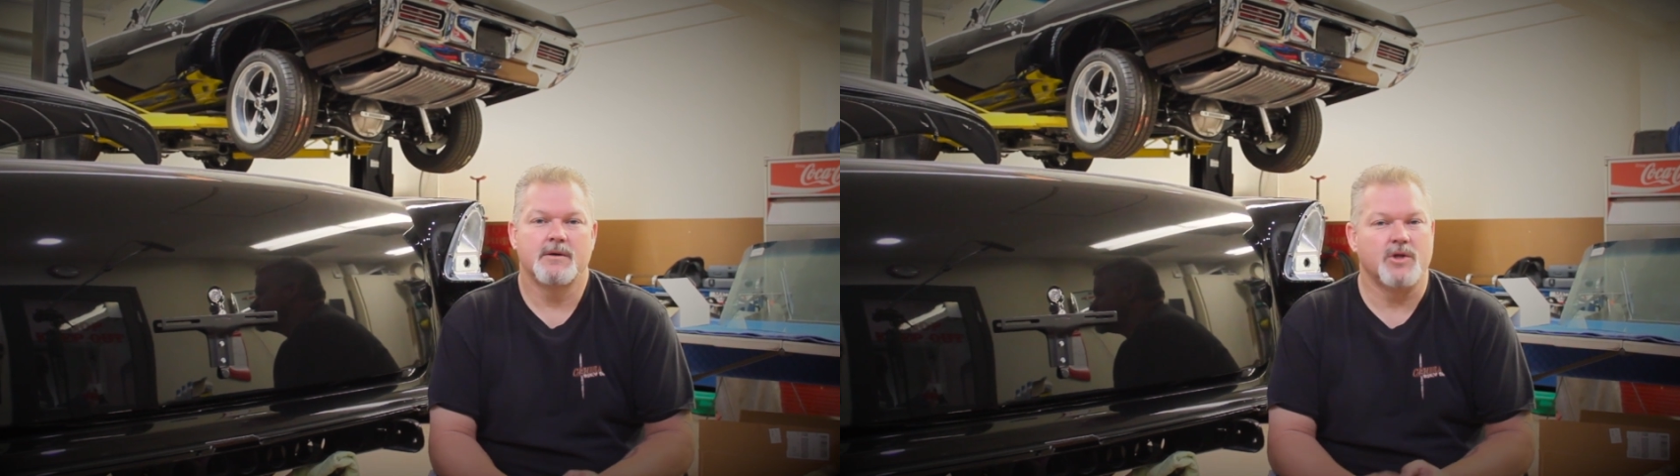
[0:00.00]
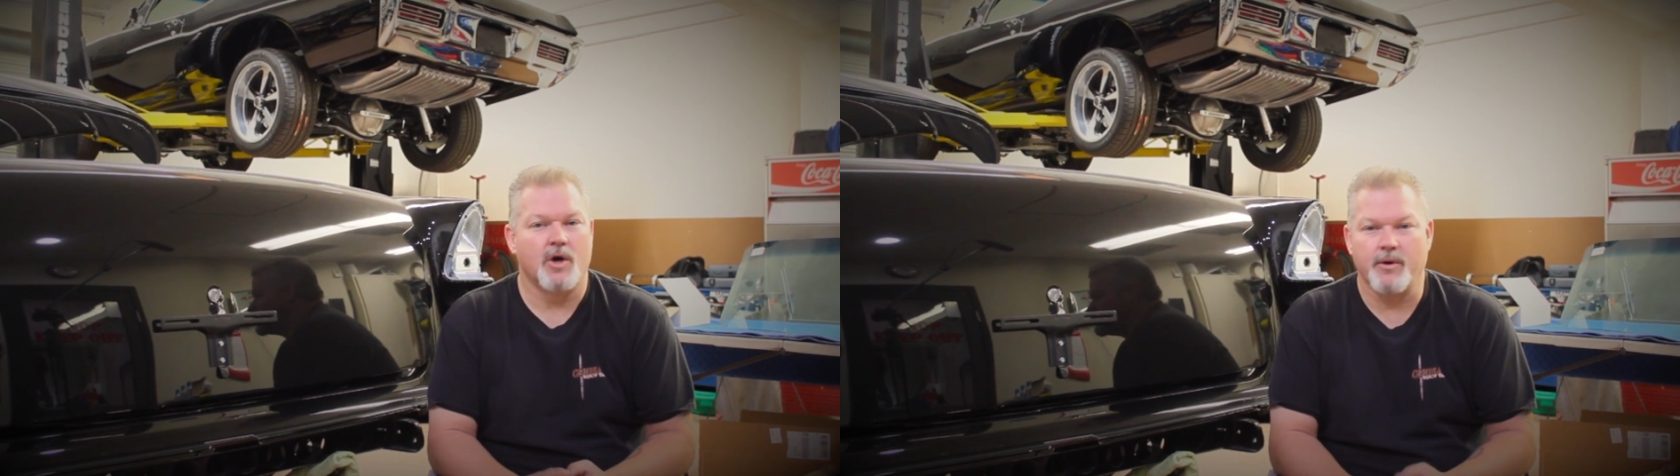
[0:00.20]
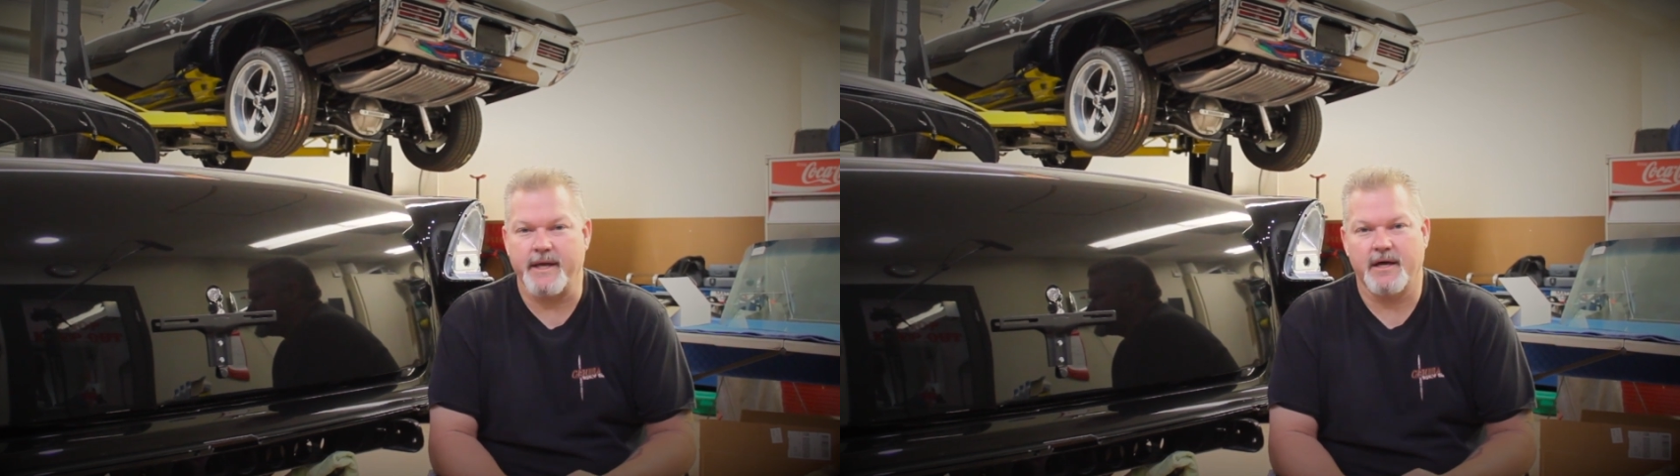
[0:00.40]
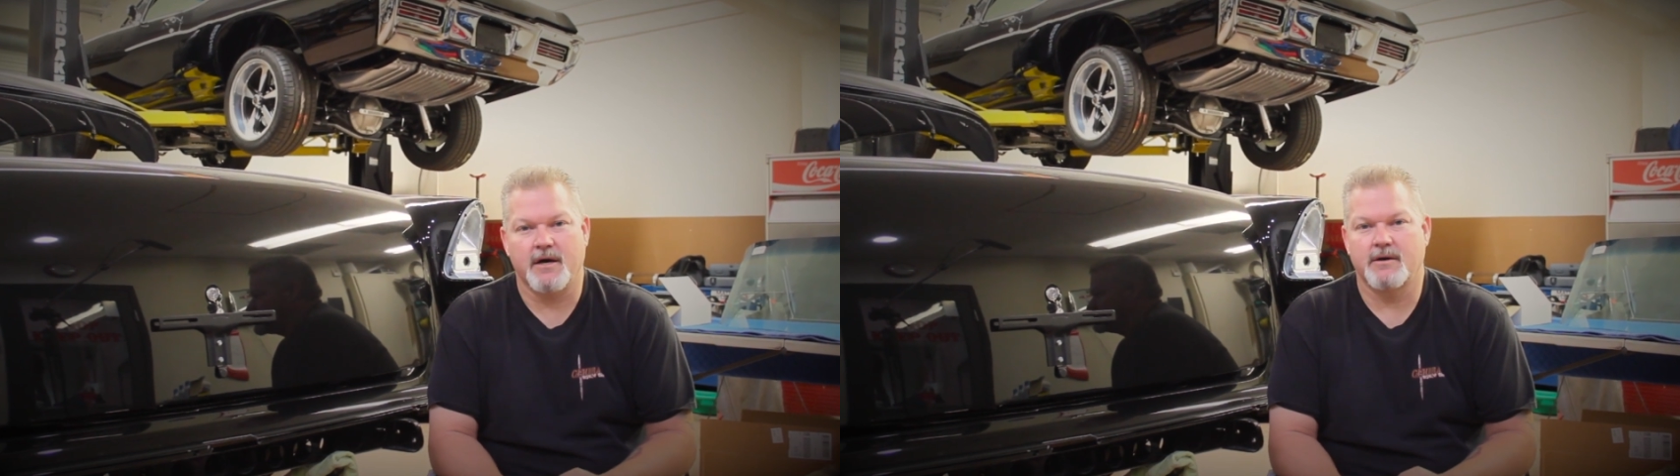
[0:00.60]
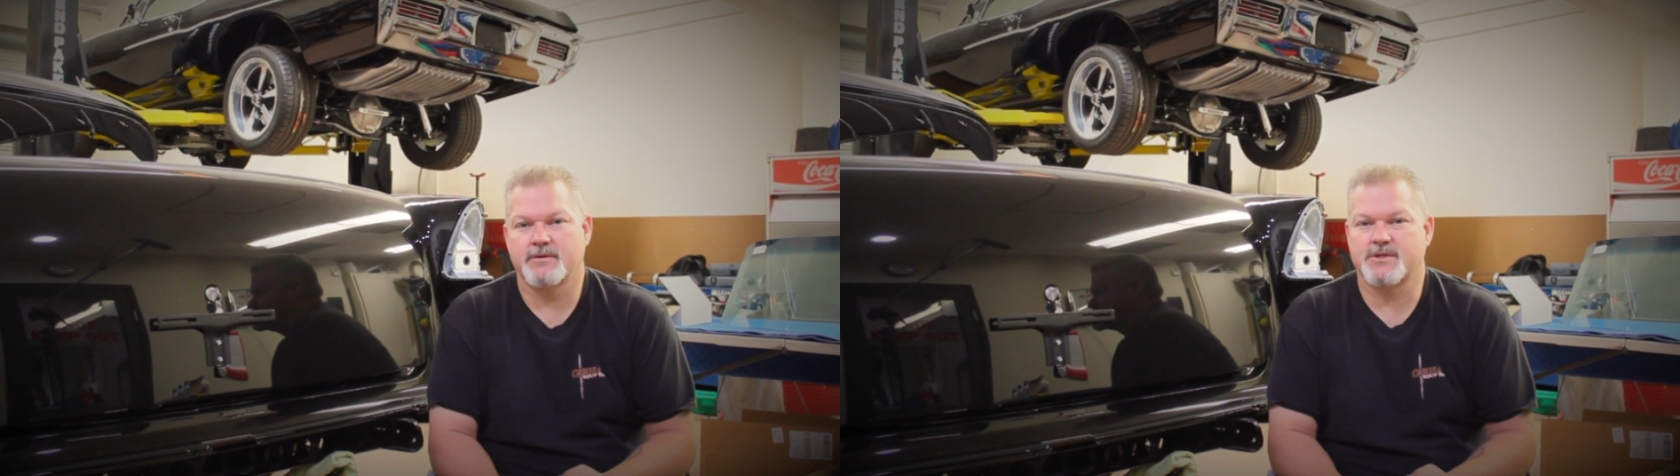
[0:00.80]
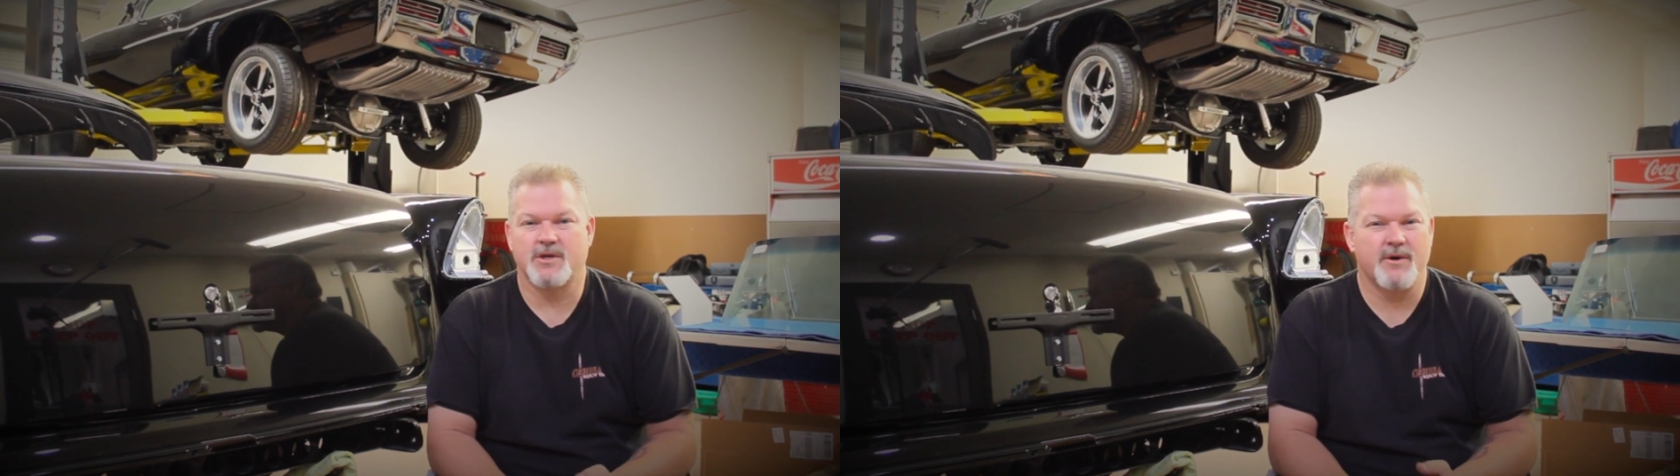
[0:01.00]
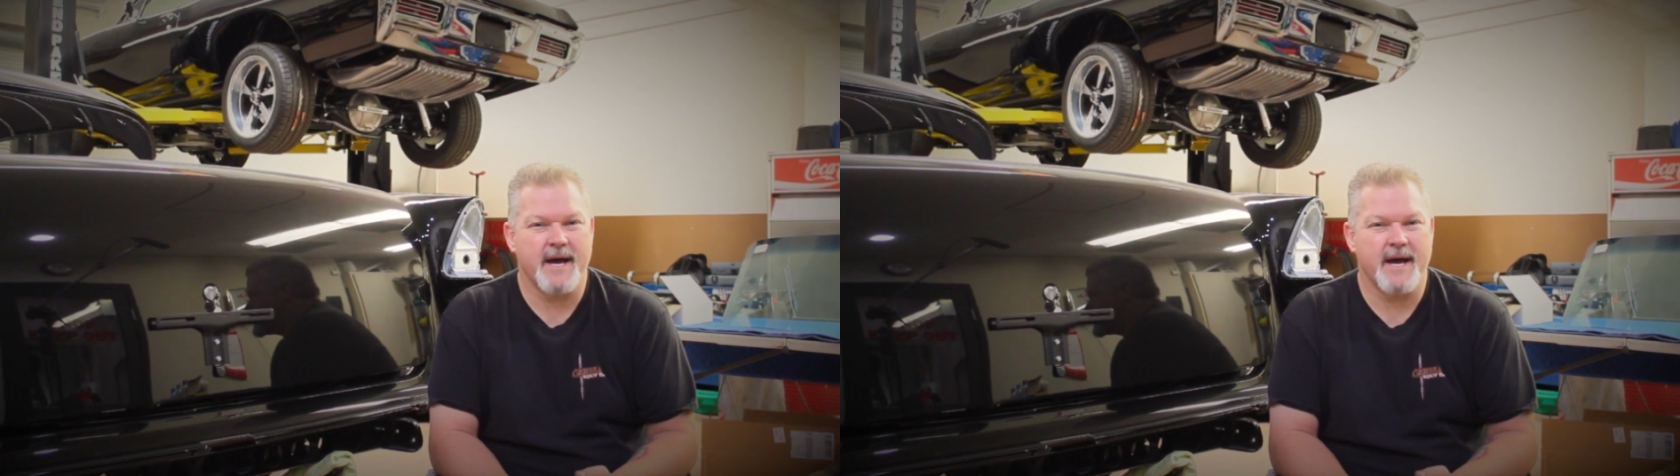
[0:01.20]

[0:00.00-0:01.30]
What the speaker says: no egos, no